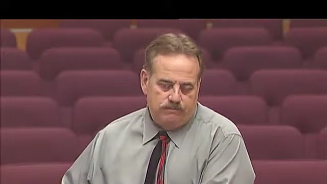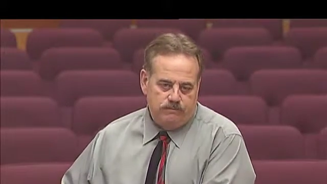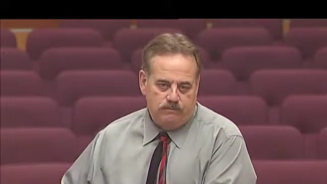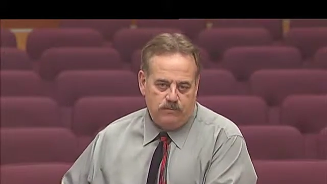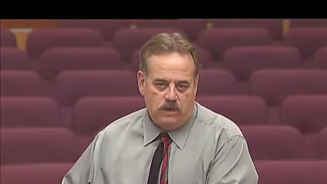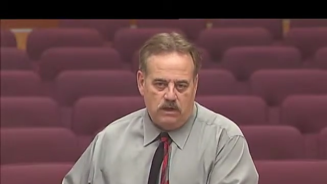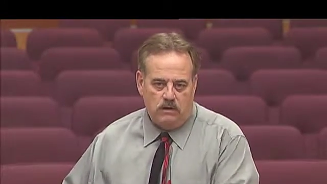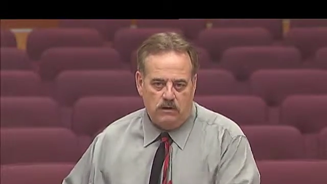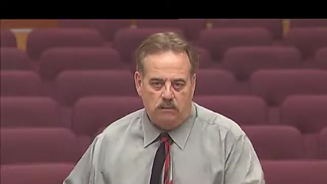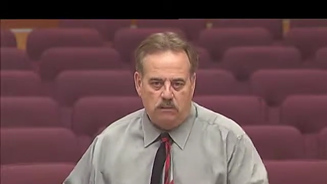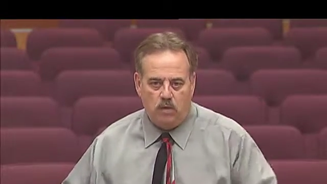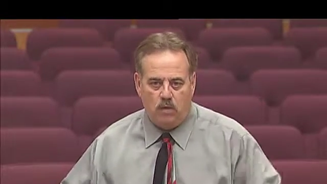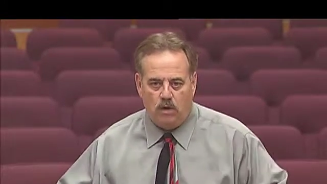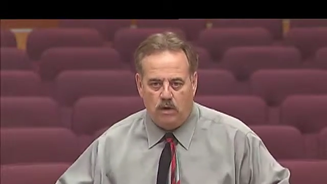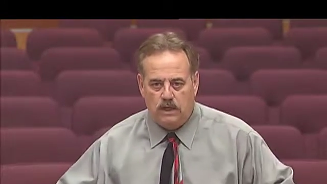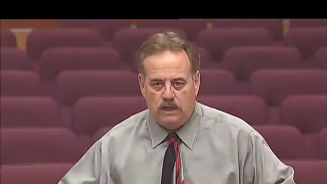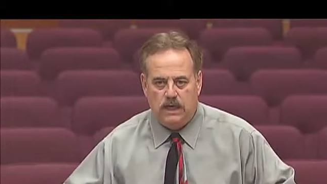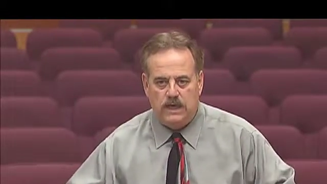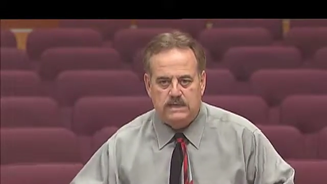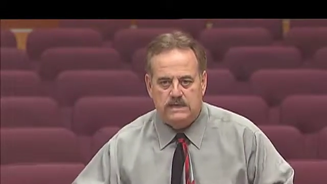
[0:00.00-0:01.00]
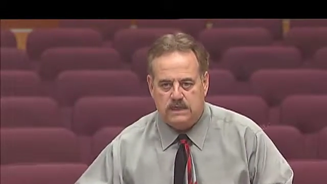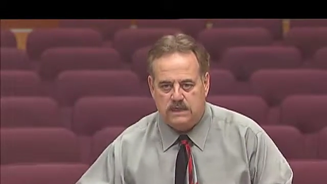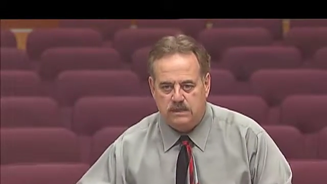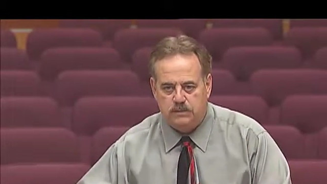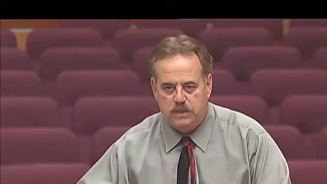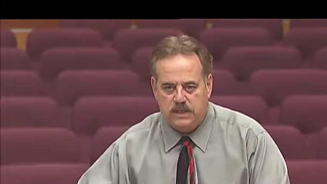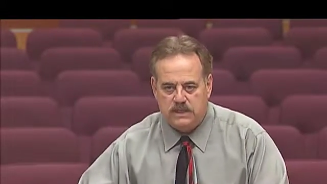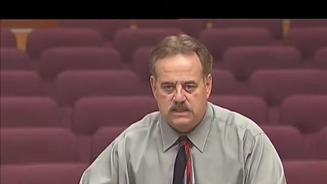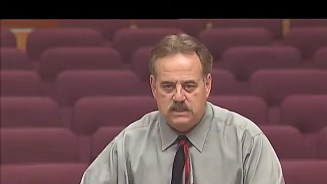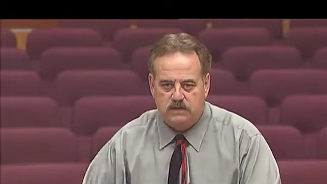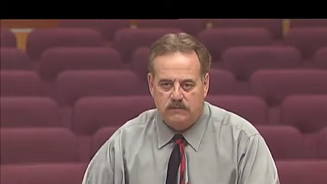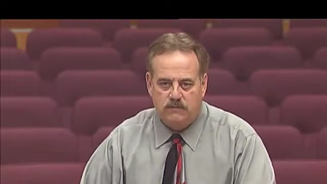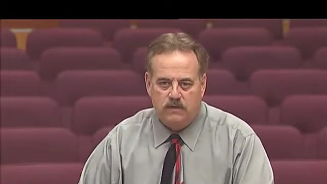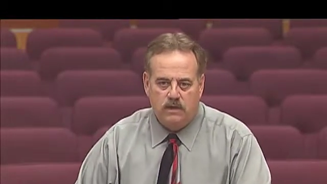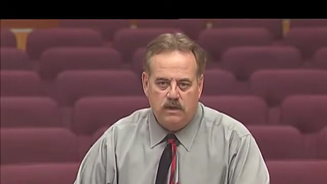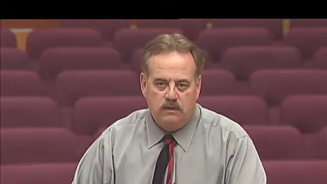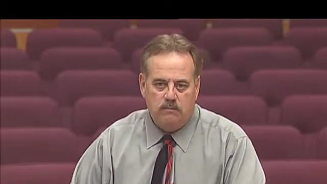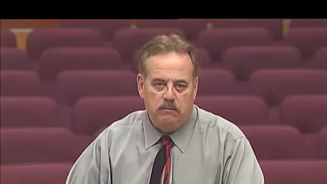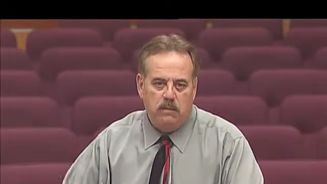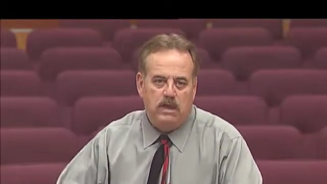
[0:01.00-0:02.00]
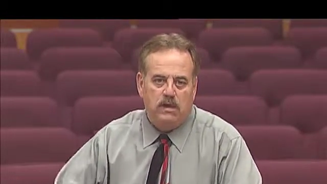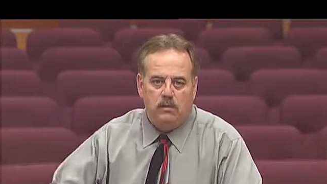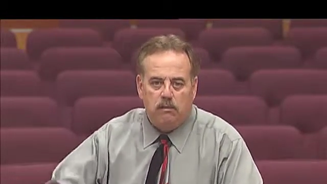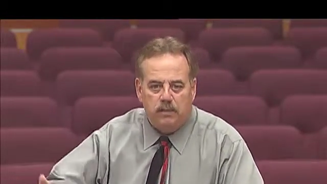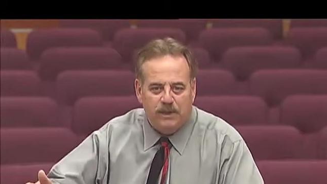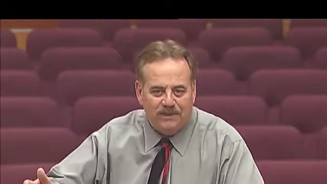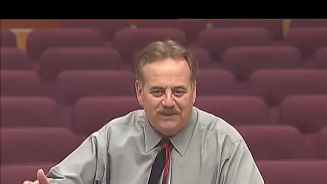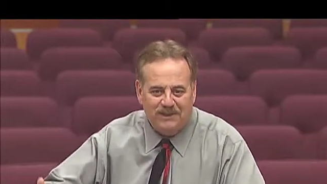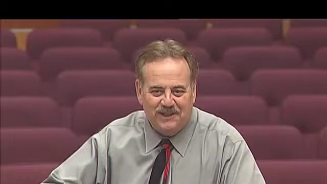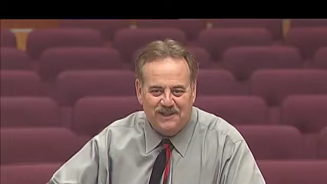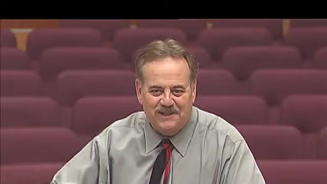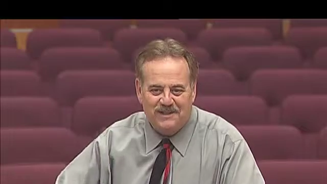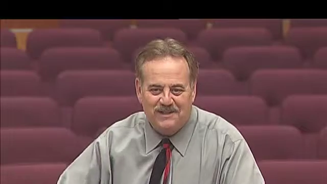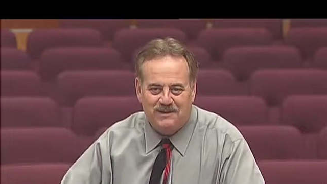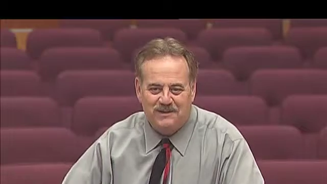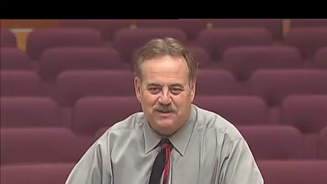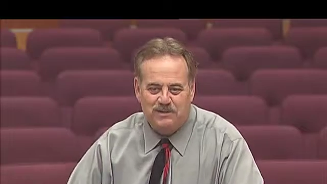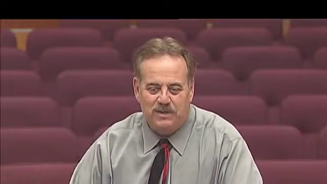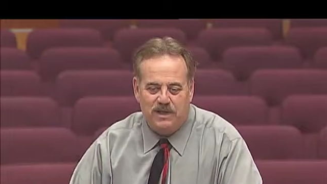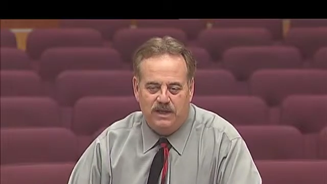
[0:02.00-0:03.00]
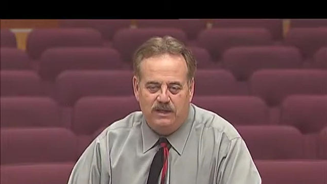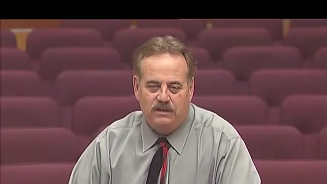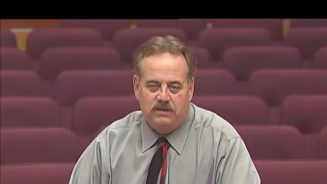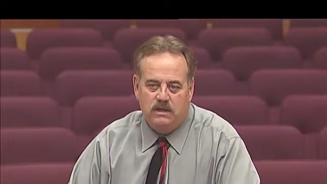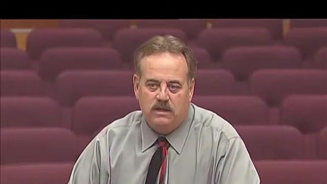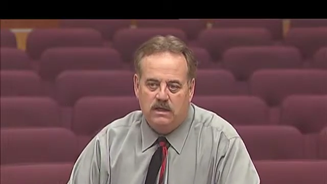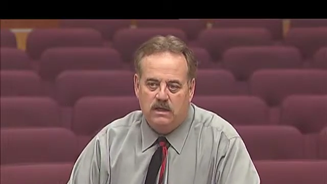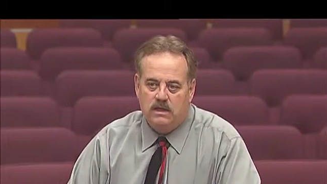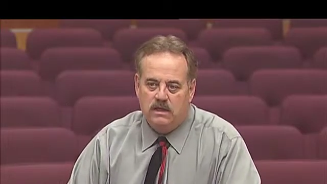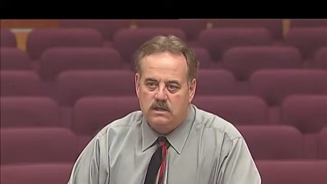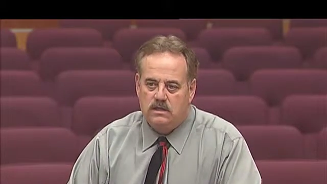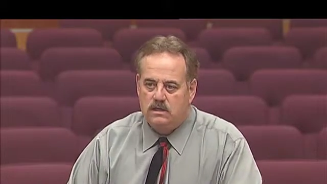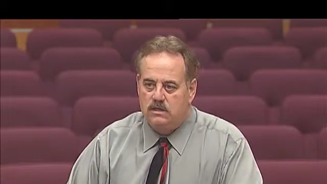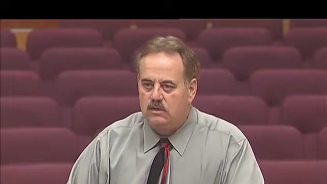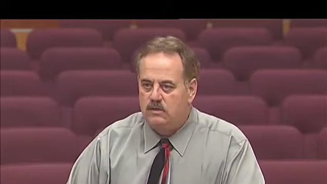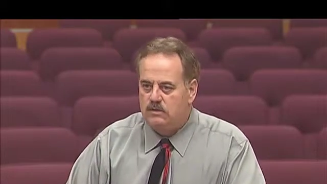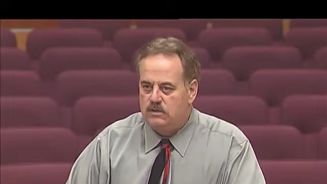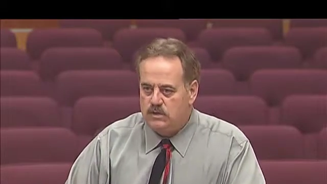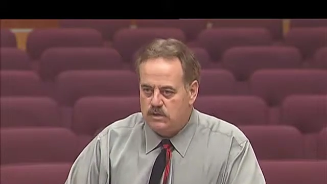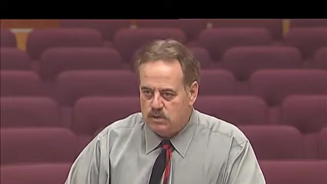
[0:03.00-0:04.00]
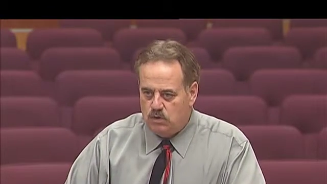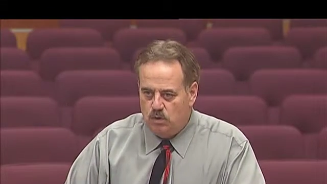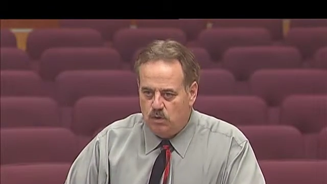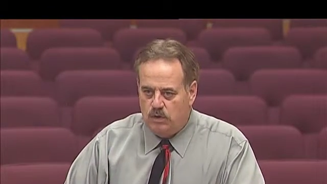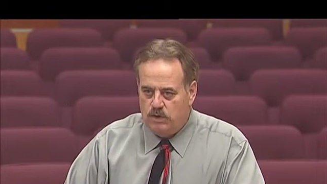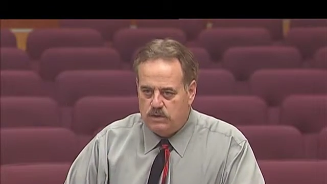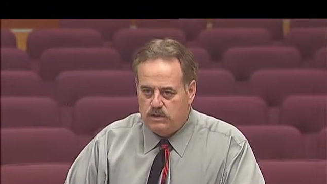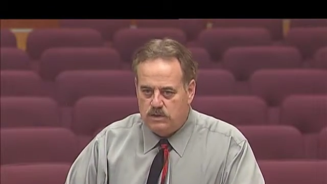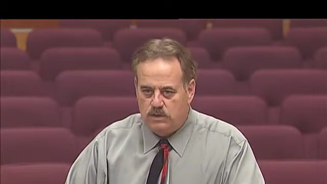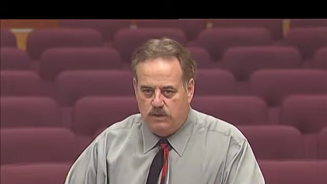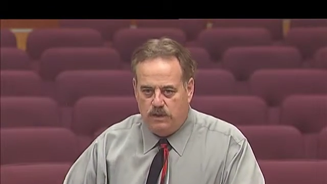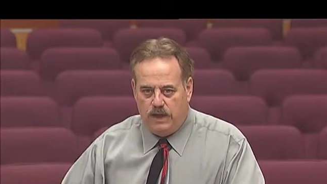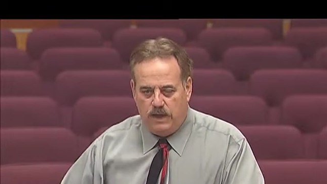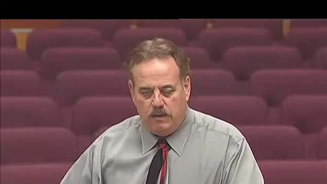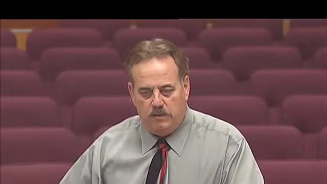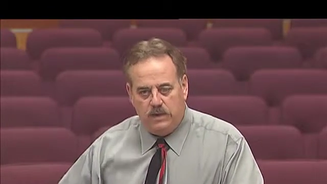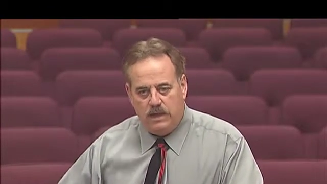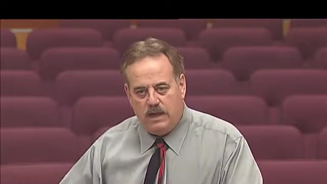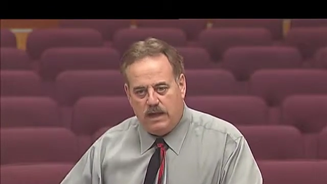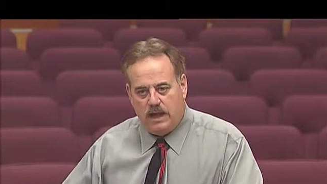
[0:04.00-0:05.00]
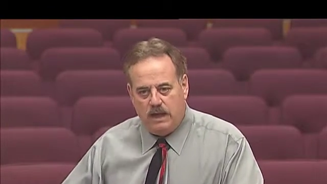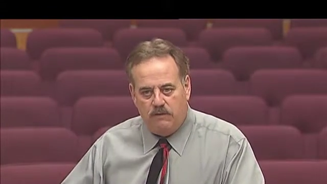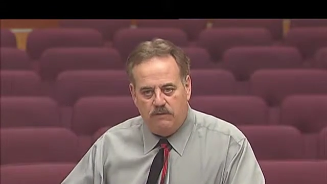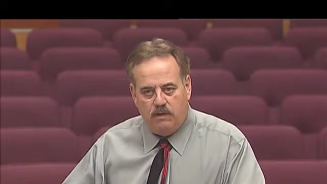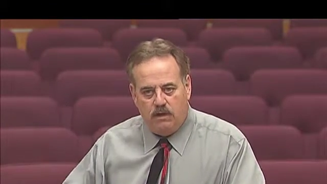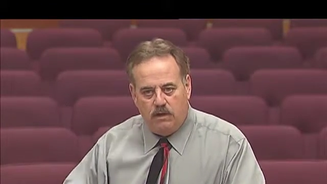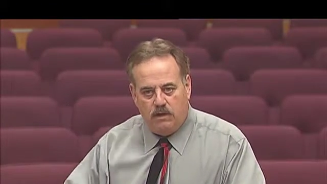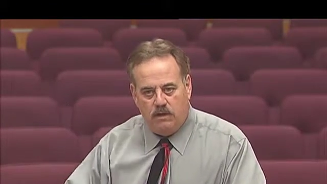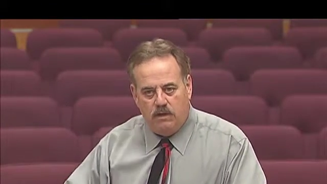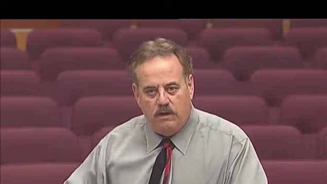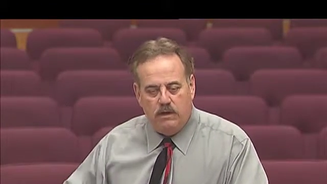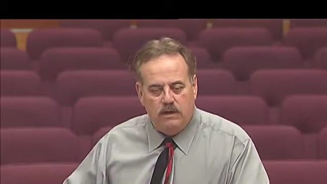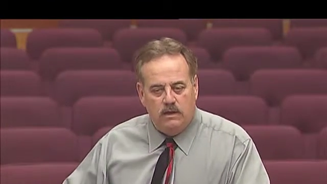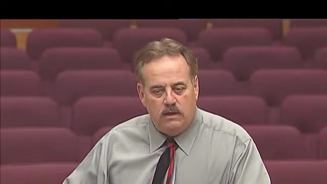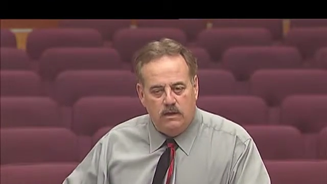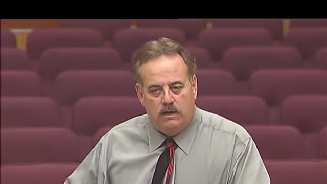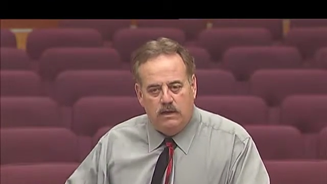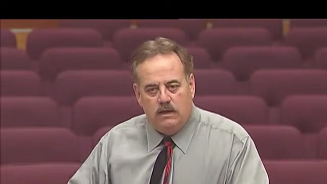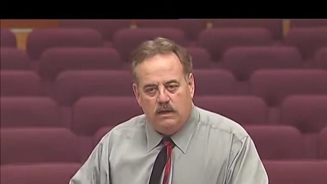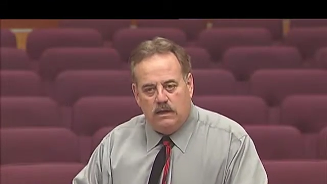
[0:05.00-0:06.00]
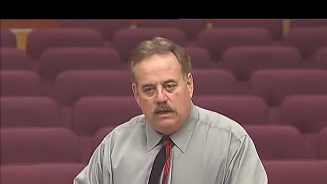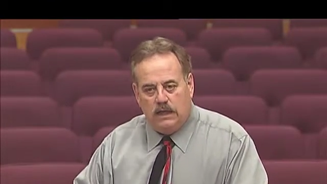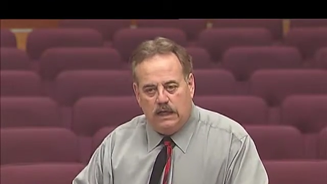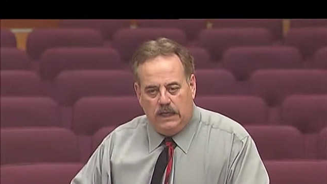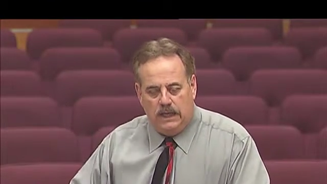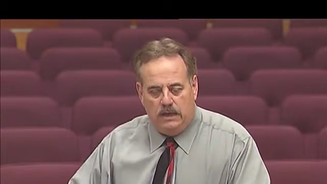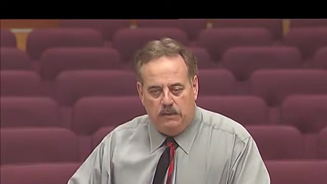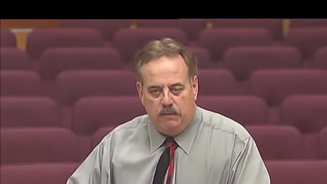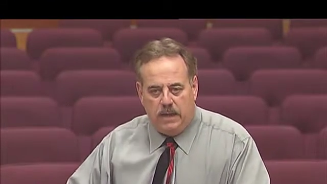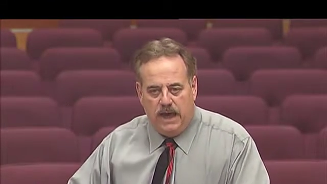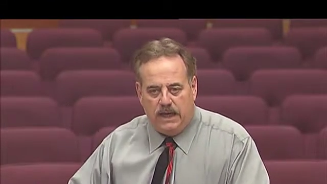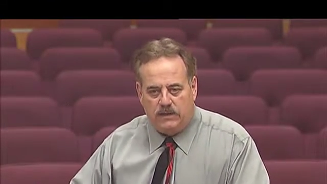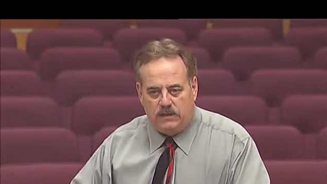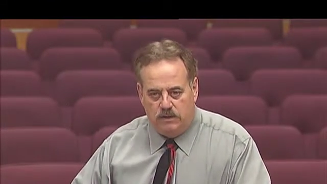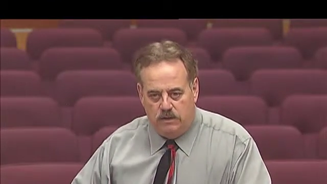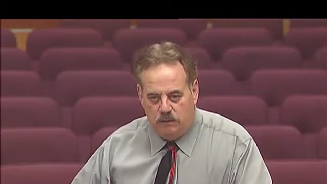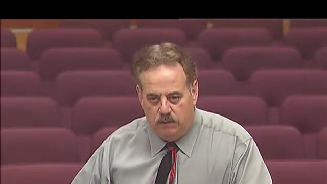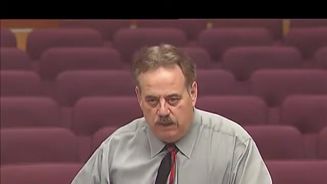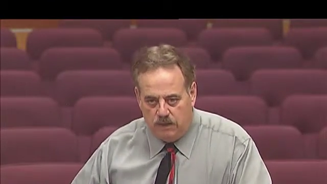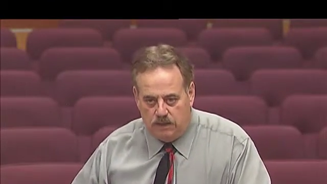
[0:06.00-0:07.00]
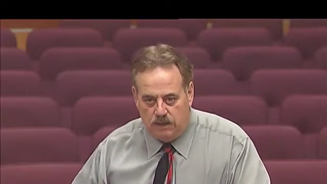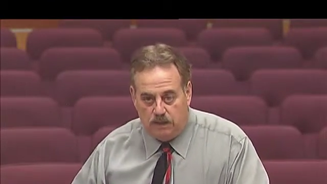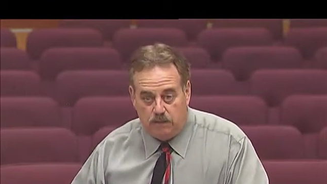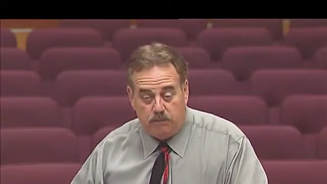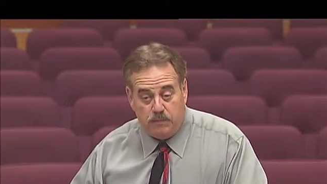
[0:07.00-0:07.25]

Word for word: you know more less expensive metal building, so to speak, to do storage. So that'll be kind of our link back to the building.